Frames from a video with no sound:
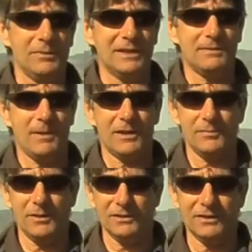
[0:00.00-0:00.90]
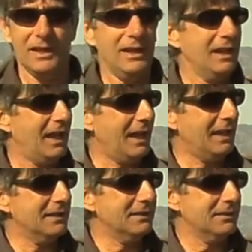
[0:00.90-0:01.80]
experiment,
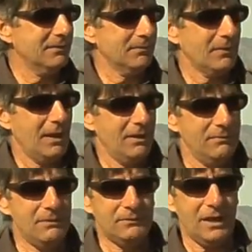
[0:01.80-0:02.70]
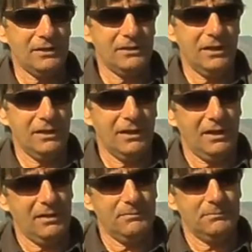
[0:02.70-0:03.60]
and we've done
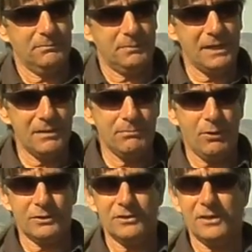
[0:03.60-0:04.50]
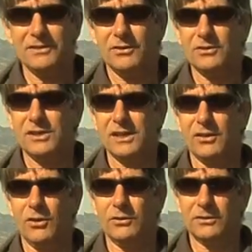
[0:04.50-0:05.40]
pretty important research here
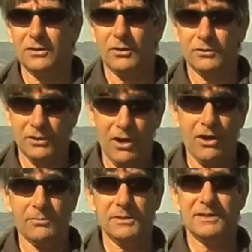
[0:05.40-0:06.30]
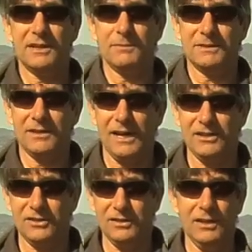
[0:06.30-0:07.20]
on carbon
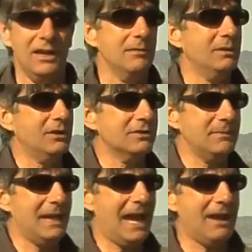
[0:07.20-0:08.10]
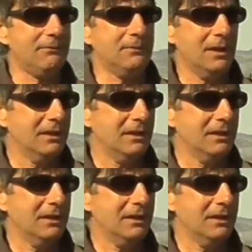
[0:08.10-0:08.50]
sequestration, because we have